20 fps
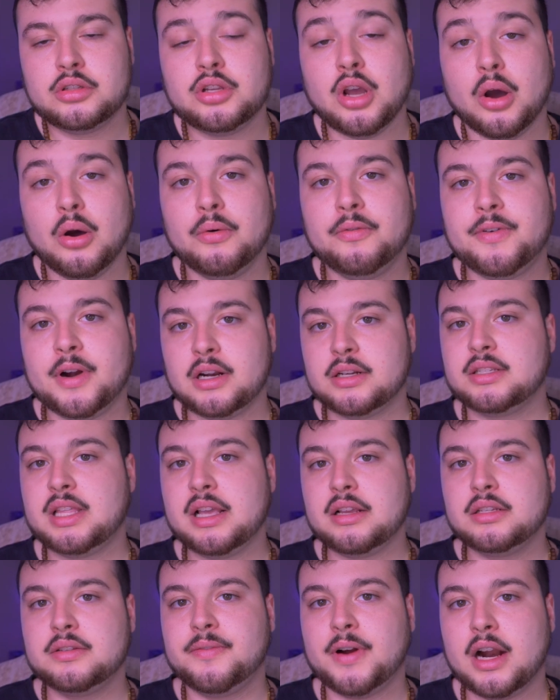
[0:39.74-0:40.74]
So first
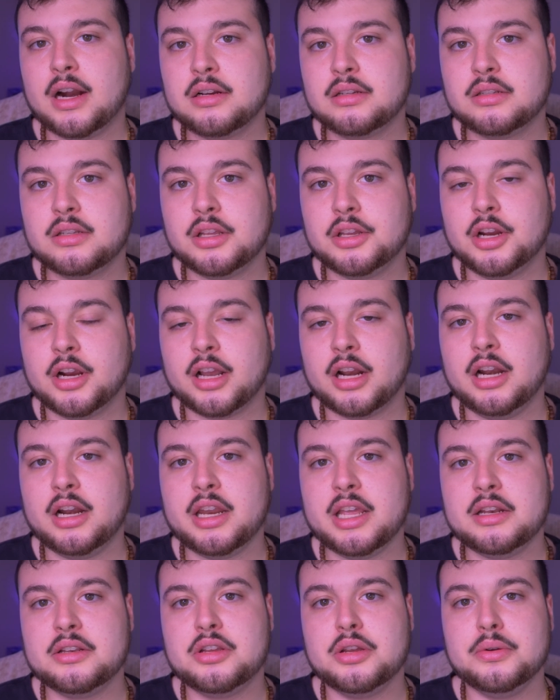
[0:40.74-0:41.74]
things first, you're gonna
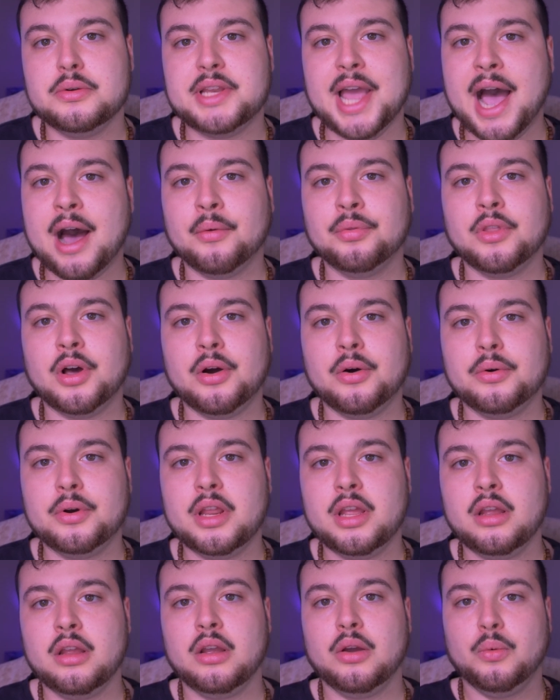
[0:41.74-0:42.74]
need to
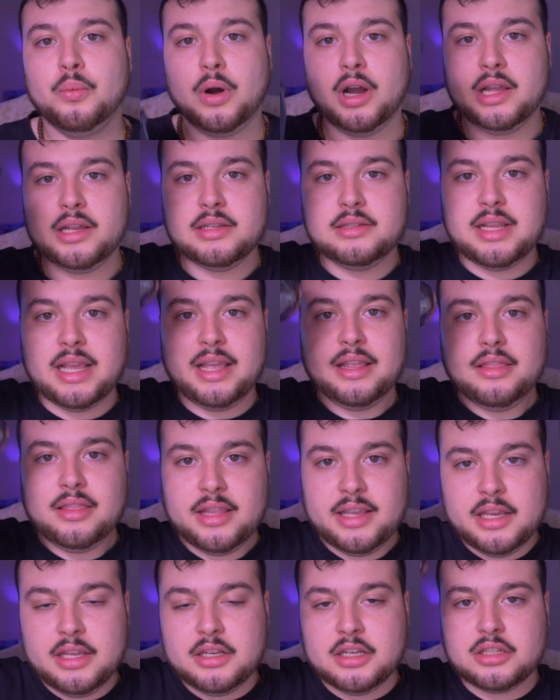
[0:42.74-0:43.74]
download what is in
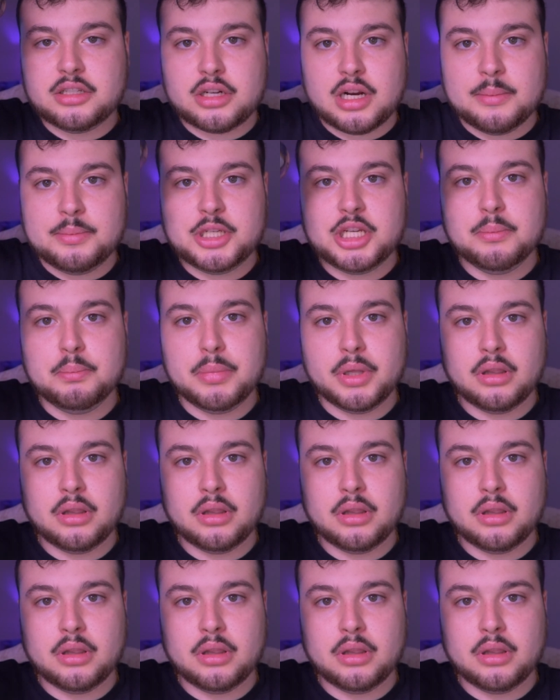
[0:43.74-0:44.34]
the description